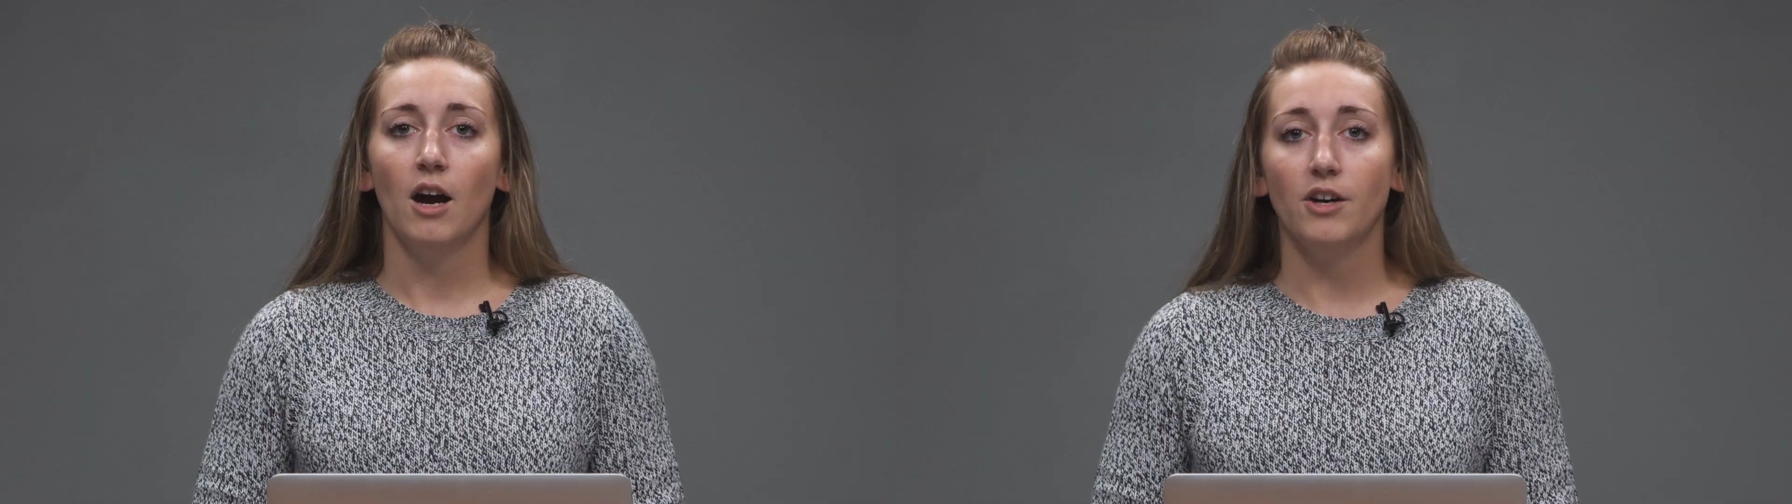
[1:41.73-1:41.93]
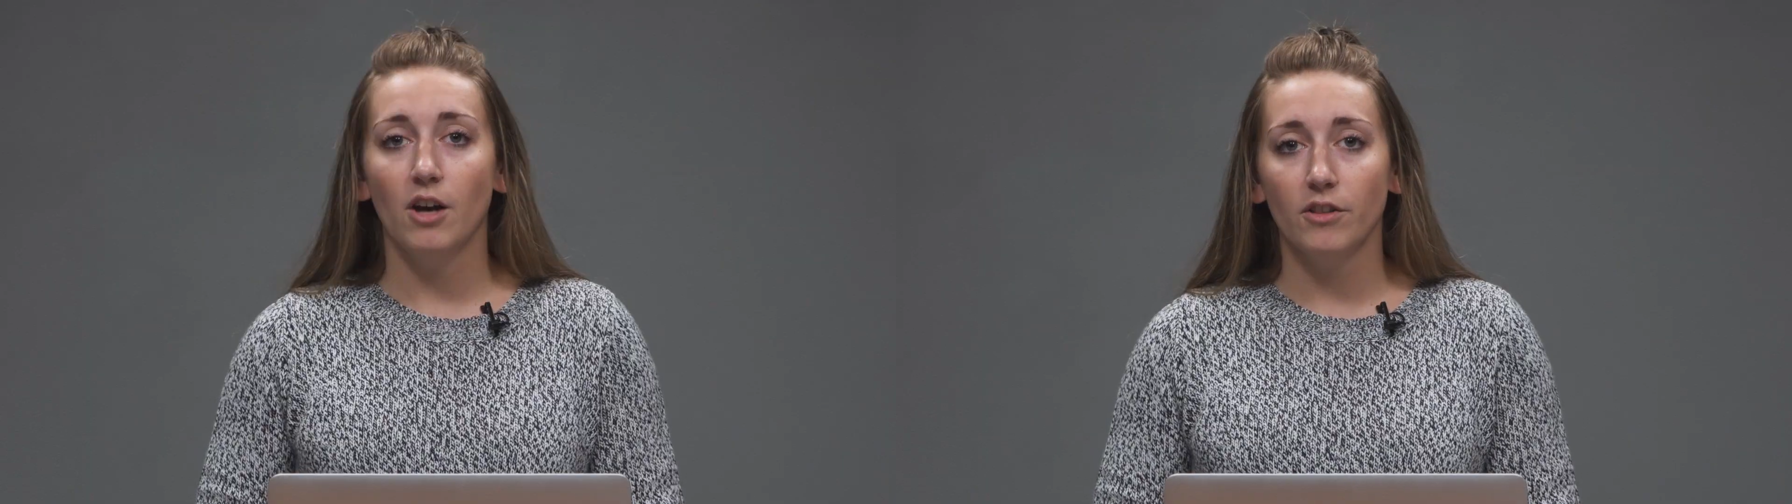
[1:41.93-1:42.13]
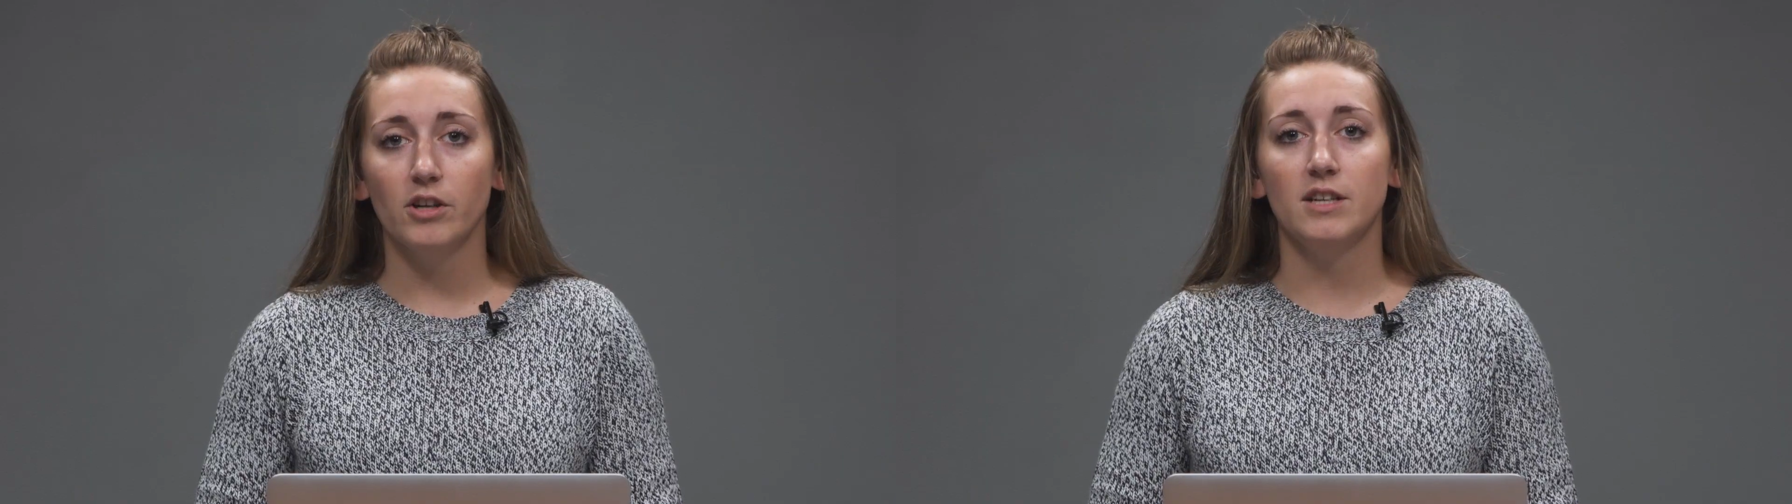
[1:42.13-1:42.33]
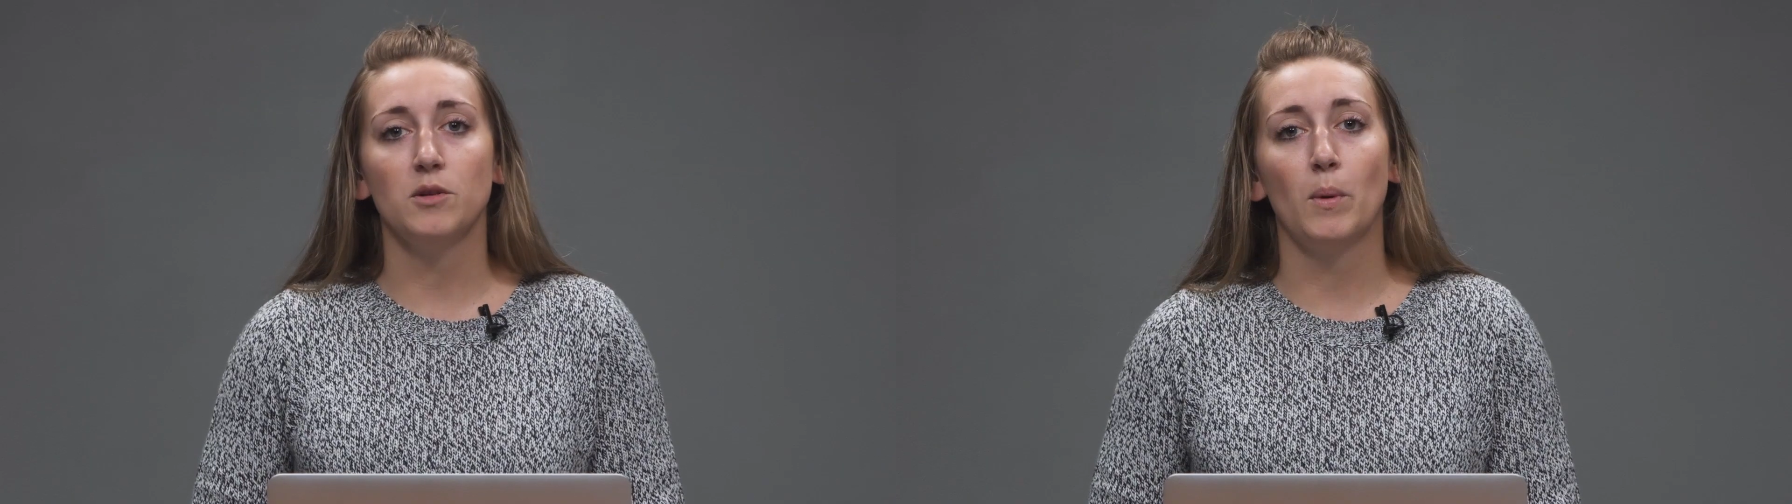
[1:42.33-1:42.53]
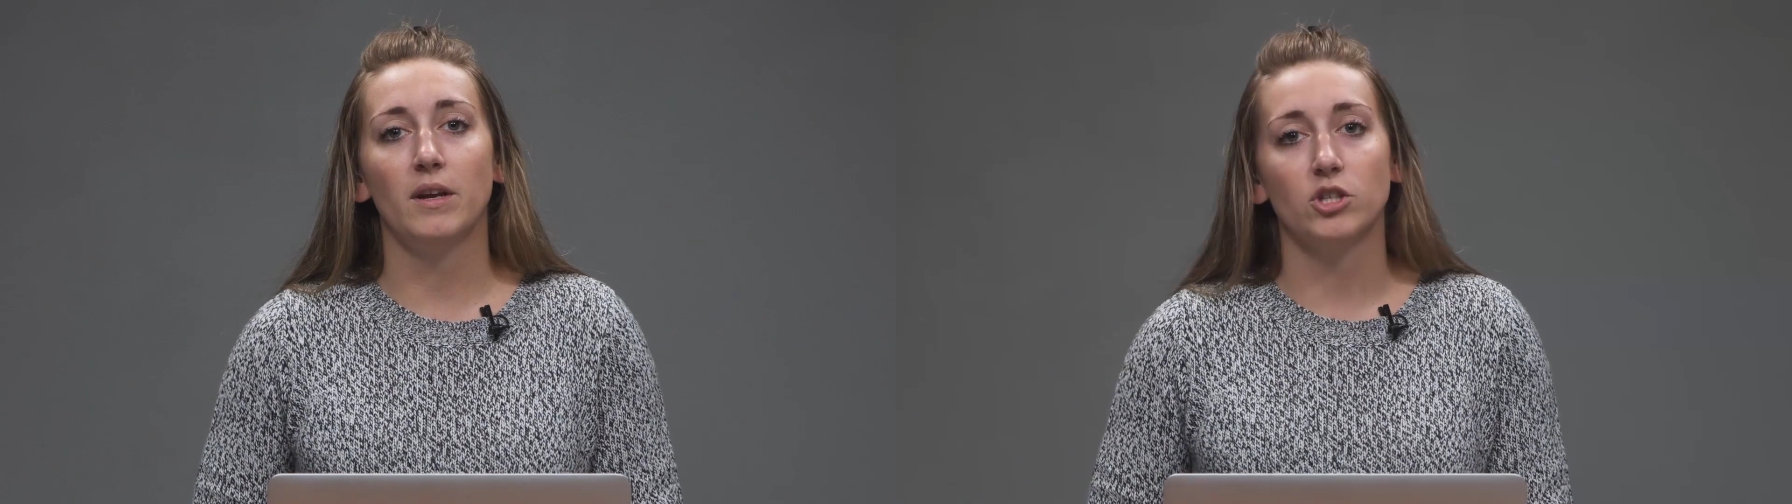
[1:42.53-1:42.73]
Another
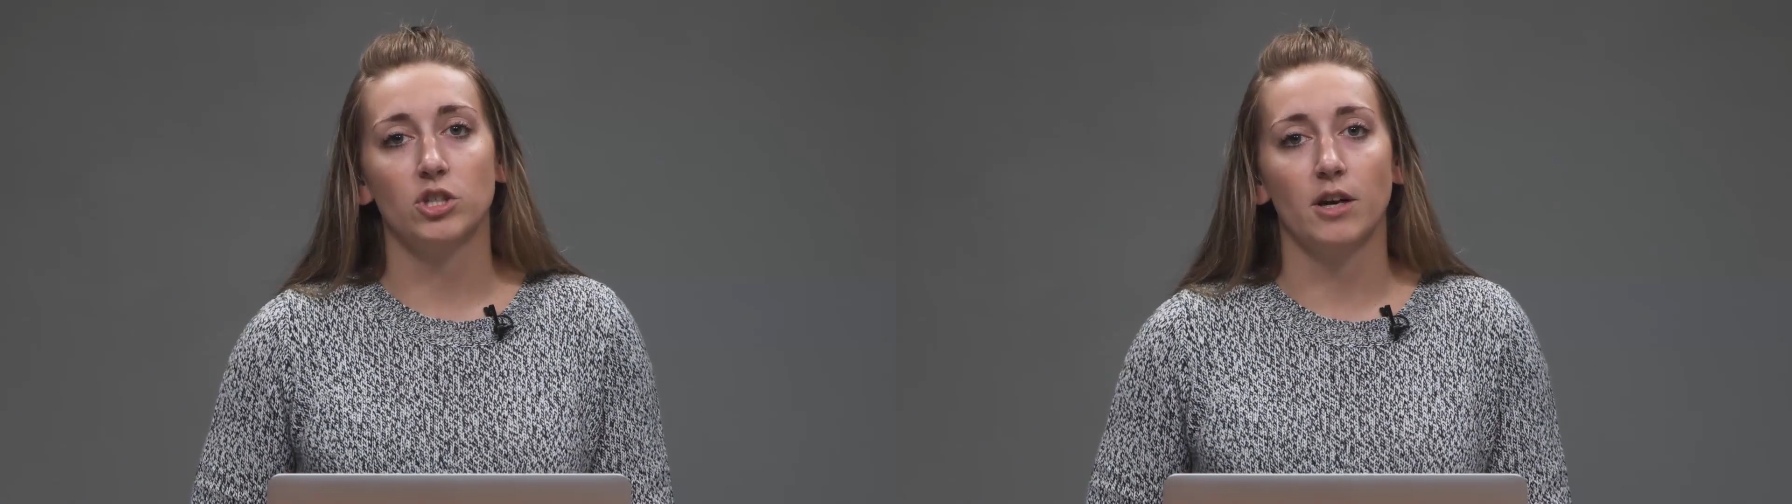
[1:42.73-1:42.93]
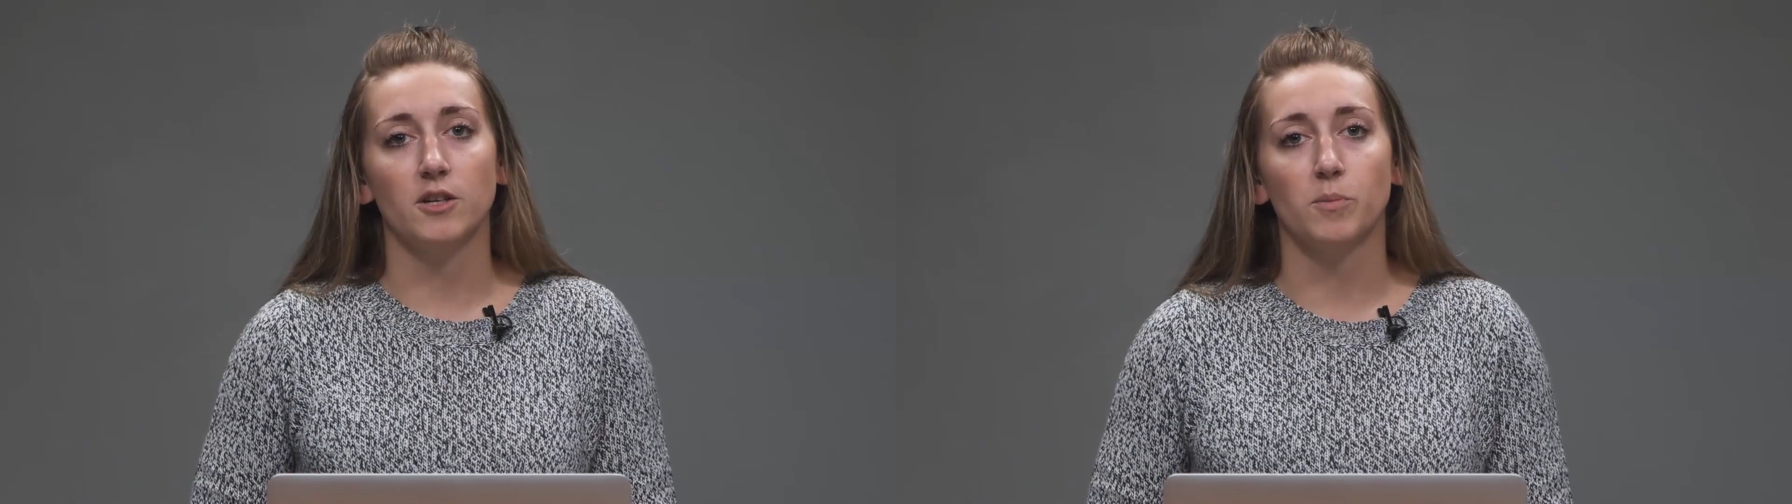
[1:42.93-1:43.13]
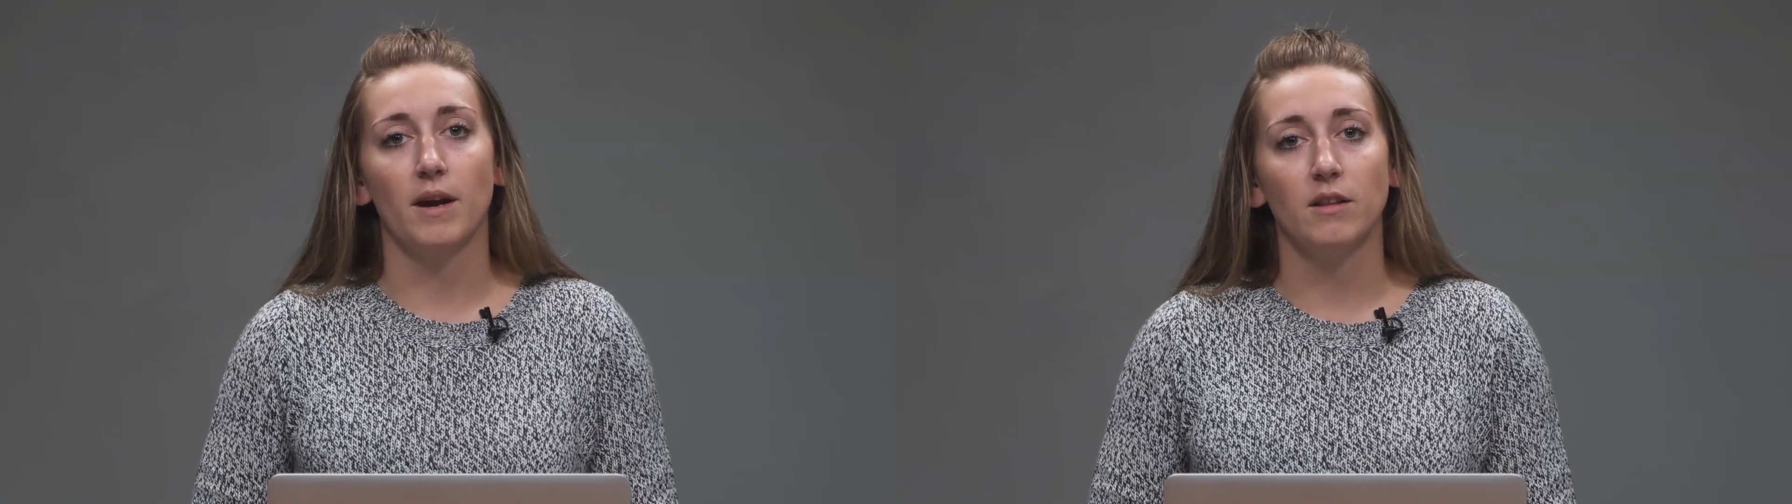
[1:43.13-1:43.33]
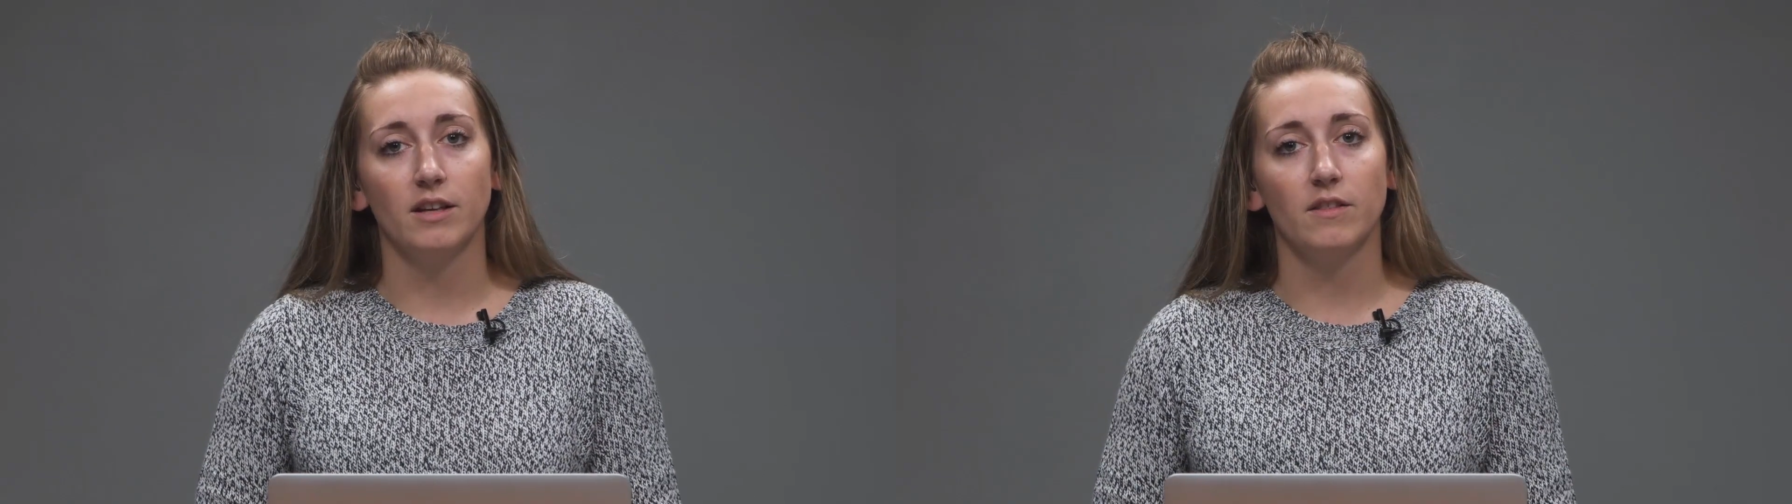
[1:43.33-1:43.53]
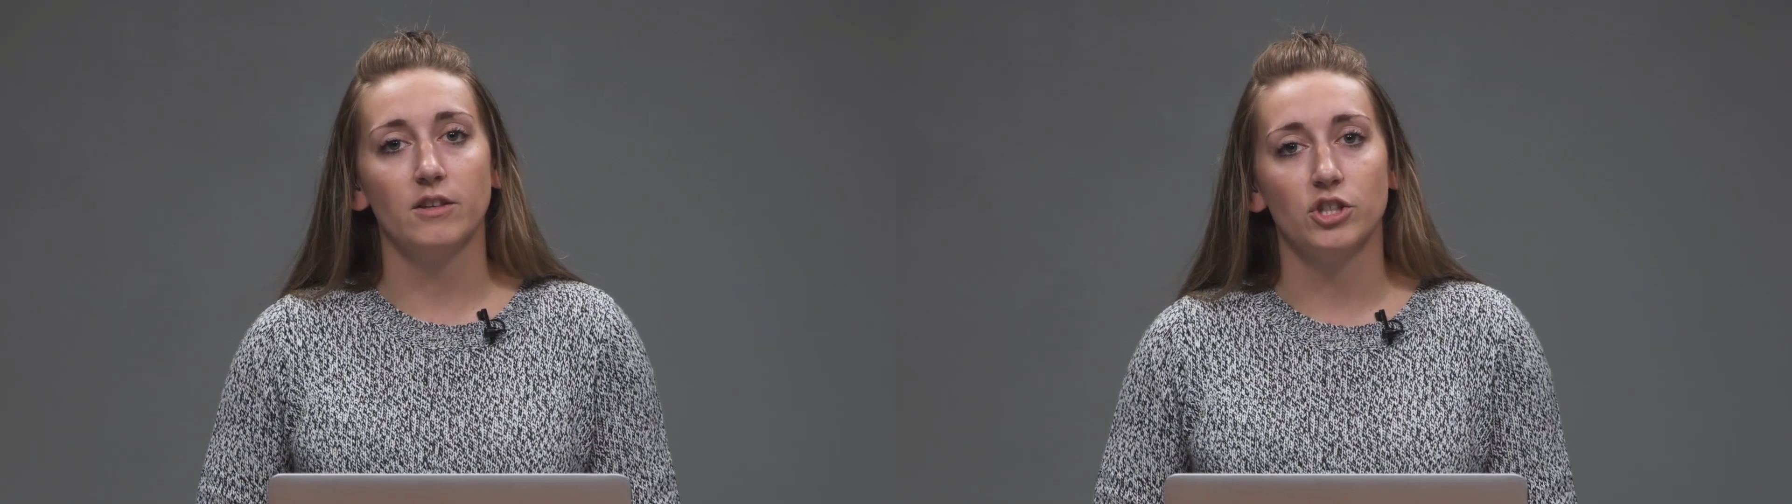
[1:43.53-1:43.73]
easy way to share is by
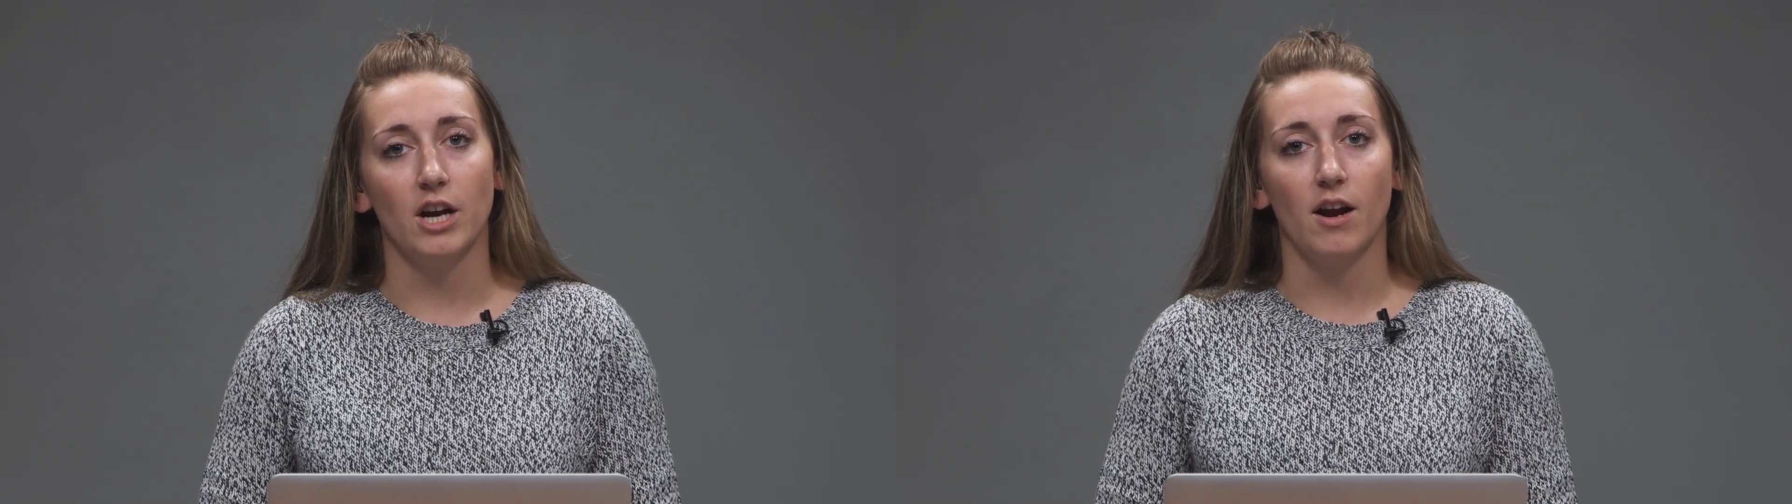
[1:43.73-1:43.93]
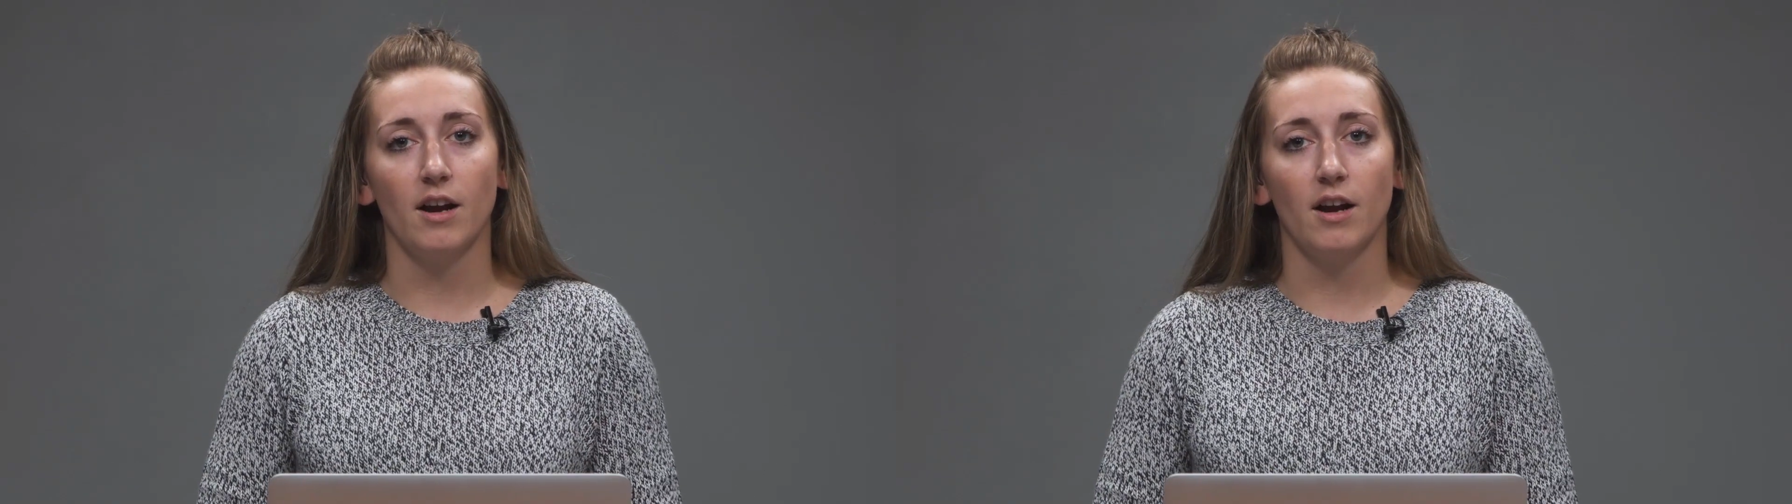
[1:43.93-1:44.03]
clicking the share